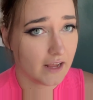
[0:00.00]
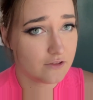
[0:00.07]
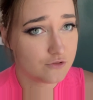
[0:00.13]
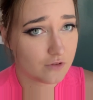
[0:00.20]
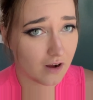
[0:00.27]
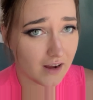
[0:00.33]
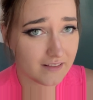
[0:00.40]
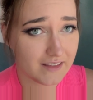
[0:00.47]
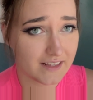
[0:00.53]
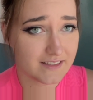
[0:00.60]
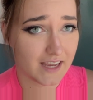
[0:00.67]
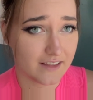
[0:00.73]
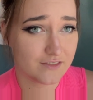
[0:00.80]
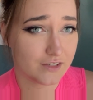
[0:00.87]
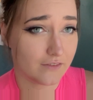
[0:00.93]
and drawing the
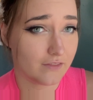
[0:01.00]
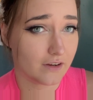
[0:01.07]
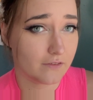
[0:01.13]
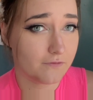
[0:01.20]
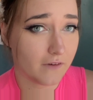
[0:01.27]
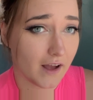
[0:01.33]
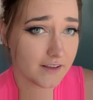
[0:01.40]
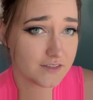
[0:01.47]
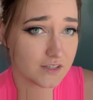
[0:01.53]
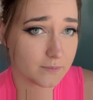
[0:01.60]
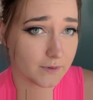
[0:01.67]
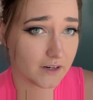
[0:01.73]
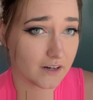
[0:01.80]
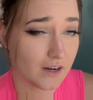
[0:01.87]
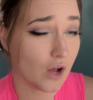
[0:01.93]
attention of their foster
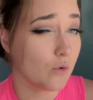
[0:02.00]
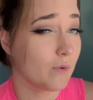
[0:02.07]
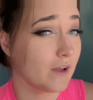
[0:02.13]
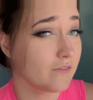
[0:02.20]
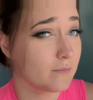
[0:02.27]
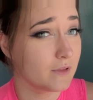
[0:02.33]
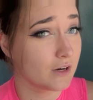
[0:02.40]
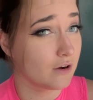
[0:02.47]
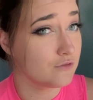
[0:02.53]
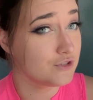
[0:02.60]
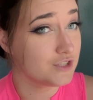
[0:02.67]
bird away from their own